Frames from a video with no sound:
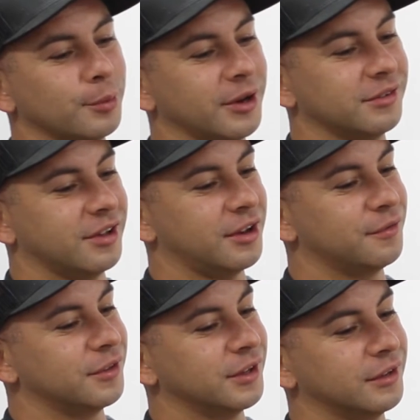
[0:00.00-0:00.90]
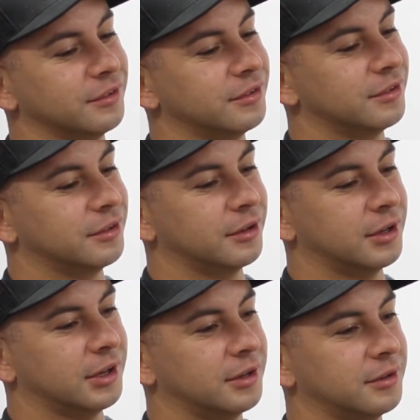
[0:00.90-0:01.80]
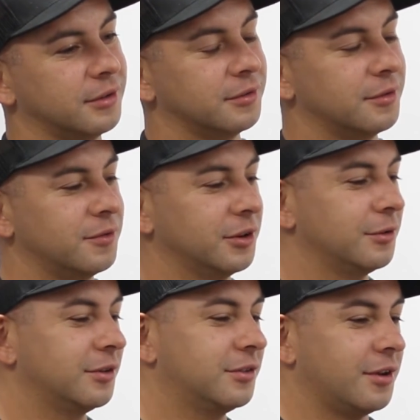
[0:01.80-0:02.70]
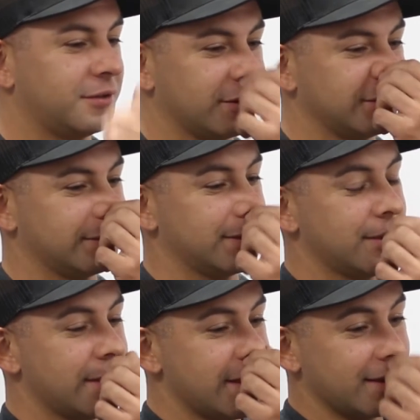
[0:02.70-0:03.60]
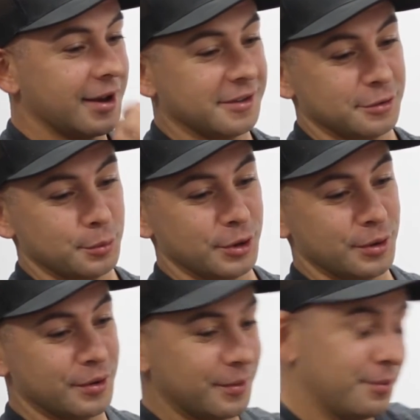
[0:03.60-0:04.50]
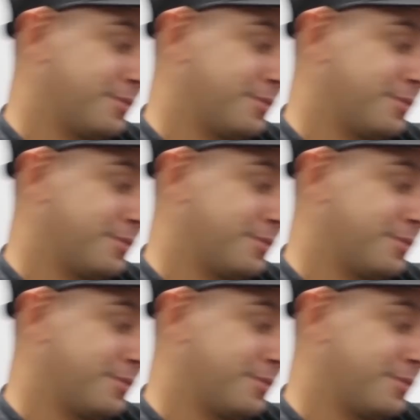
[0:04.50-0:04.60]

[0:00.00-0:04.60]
bike side of things. The victory stuff hasn't been